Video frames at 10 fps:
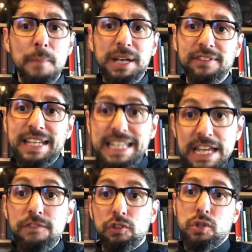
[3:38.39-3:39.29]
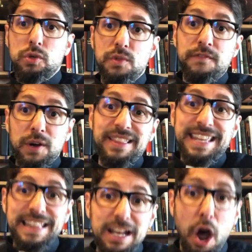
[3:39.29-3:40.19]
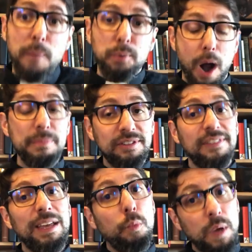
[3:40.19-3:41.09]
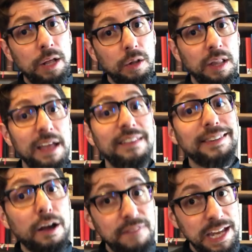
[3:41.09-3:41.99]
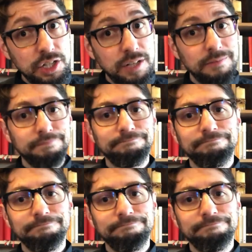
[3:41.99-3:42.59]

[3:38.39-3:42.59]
because it gives to you the very thing that God promises it will, salvation.